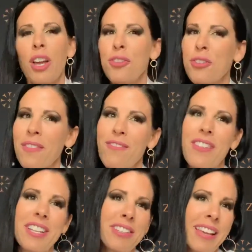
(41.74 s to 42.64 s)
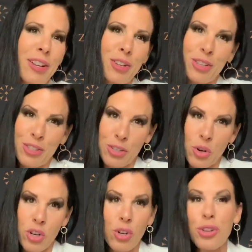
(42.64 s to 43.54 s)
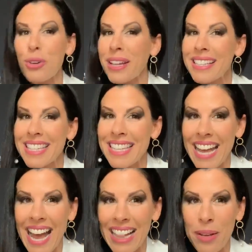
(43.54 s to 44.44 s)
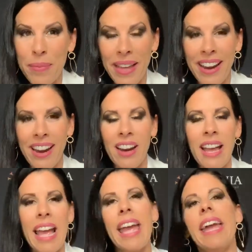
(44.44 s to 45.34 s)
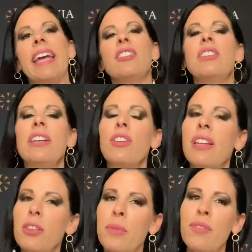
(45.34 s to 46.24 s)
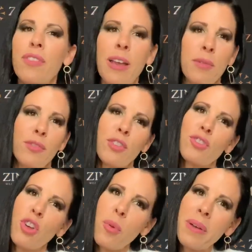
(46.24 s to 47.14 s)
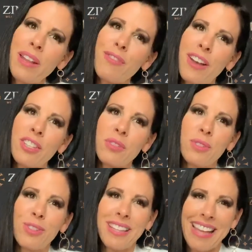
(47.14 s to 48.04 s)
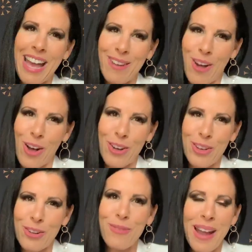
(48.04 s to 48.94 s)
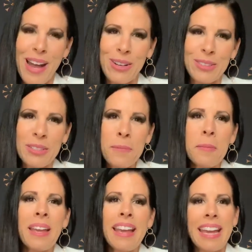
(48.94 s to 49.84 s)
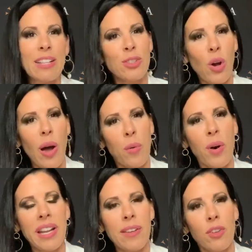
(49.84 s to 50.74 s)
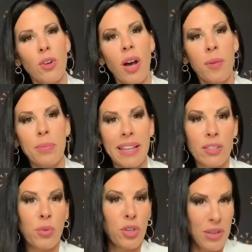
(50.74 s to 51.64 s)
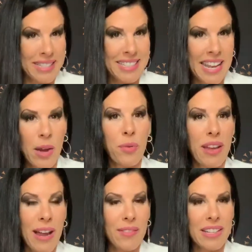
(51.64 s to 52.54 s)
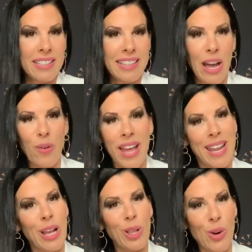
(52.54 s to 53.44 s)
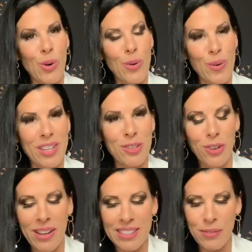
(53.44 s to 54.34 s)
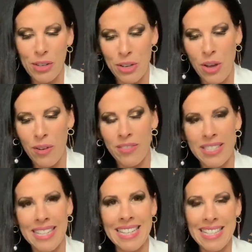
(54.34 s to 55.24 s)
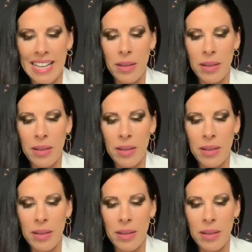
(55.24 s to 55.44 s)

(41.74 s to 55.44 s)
You can fish there, you can snorkel, you can scallop there. And Cedar Key has been famous for so many festivals that they have all year round. And so I wanna give you a place where you can stay where they're having a discount and a local restaurant if you're gonna go visit